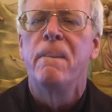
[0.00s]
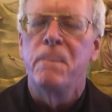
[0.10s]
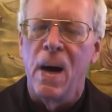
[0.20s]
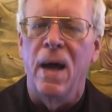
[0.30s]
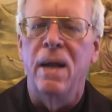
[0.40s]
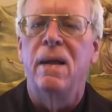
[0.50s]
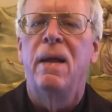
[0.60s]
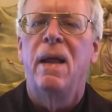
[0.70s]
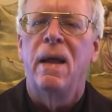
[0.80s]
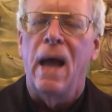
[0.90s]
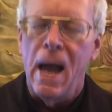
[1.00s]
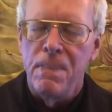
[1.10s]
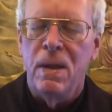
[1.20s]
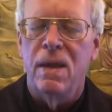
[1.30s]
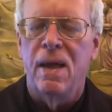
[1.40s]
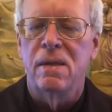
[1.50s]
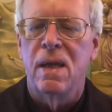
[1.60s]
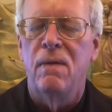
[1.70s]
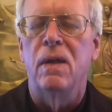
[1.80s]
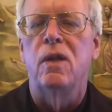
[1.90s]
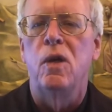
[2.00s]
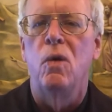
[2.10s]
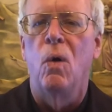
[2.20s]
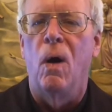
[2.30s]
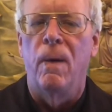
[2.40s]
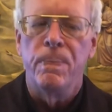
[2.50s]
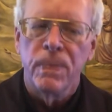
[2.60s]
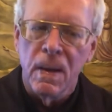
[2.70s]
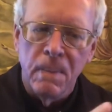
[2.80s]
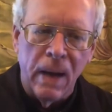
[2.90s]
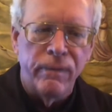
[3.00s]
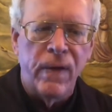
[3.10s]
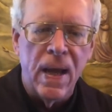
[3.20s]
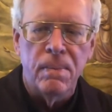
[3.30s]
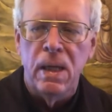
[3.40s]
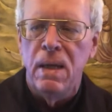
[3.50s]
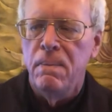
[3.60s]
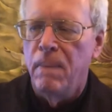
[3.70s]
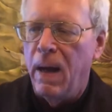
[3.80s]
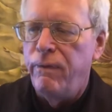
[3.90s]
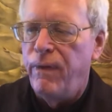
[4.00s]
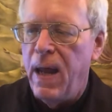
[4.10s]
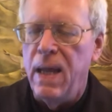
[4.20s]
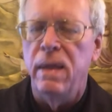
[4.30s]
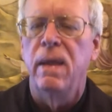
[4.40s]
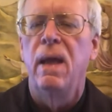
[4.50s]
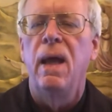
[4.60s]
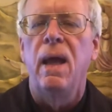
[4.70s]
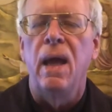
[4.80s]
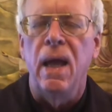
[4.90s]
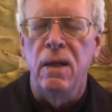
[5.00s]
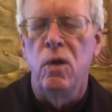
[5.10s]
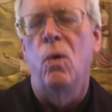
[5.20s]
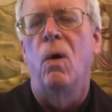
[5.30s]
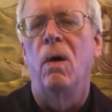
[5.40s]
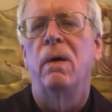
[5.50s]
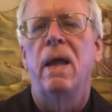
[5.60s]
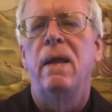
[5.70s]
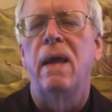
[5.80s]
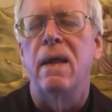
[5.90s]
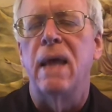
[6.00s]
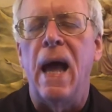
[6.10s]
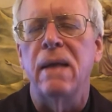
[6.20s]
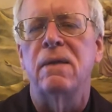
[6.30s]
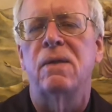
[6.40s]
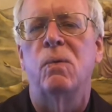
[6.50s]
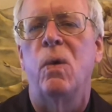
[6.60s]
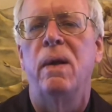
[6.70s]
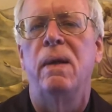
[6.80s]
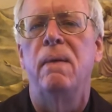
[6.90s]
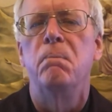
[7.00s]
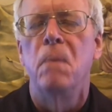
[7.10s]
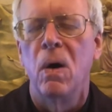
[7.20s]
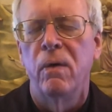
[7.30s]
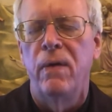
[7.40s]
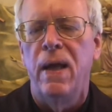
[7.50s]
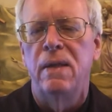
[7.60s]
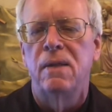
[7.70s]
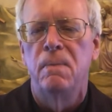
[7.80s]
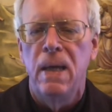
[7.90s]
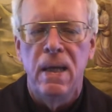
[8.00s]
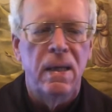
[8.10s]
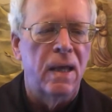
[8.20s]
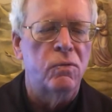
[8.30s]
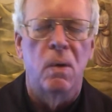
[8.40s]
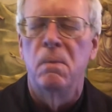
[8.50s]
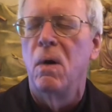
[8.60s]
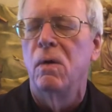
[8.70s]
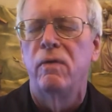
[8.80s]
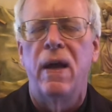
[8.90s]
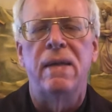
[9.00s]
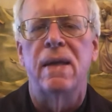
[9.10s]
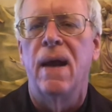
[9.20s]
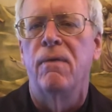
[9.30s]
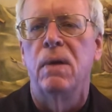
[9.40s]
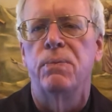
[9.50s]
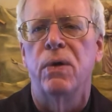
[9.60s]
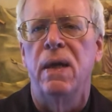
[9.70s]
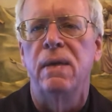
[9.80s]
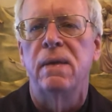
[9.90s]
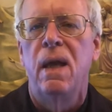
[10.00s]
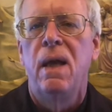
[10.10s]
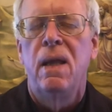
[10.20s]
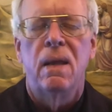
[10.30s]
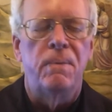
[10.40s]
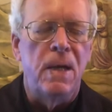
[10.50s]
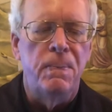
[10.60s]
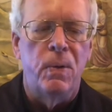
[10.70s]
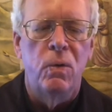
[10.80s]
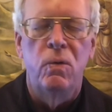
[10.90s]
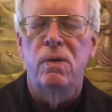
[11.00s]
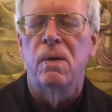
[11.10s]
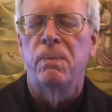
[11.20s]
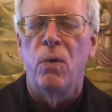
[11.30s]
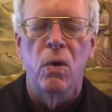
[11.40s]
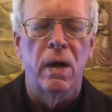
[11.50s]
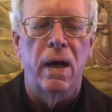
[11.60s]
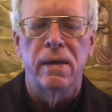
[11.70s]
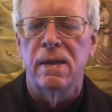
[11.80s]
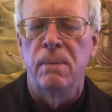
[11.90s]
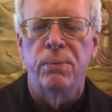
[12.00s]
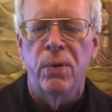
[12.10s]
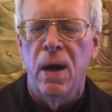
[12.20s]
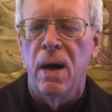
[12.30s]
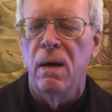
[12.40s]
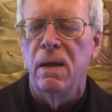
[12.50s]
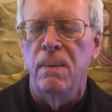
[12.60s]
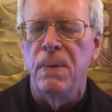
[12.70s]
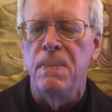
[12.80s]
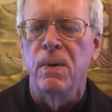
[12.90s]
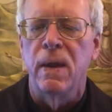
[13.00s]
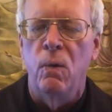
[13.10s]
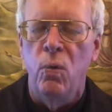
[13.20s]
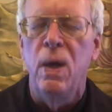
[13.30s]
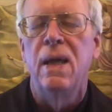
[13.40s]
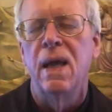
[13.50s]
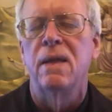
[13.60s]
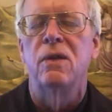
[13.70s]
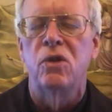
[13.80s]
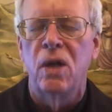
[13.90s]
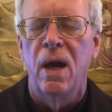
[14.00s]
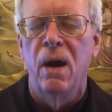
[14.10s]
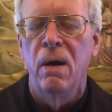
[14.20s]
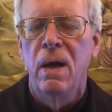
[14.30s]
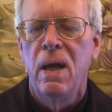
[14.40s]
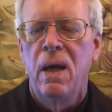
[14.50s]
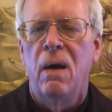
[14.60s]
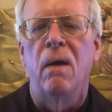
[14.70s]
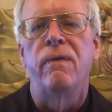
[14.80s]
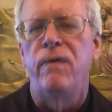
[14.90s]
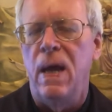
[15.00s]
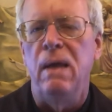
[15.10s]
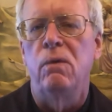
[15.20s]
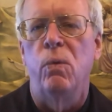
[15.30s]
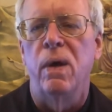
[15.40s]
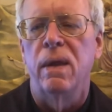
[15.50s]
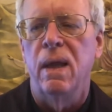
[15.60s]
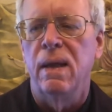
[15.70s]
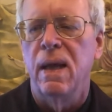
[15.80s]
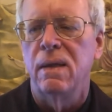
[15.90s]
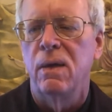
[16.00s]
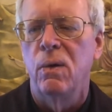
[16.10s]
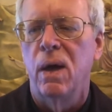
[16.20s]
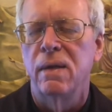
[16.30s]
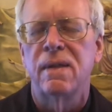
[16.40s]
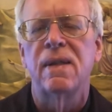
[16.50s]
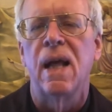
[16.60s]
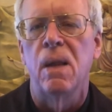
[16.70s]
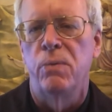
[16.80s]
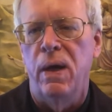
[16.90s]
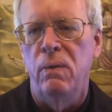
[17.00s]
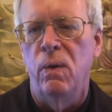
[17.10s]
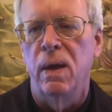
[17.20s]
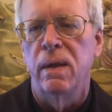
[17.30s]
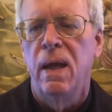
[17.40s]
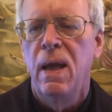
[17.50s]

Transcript: But happy Thanksgiving to you all. My family, my faith, and you all. That's what motivates me. That's what motivates every priest. The people who support us in prayer and the people that we get to share our faith with and get to celebrate with.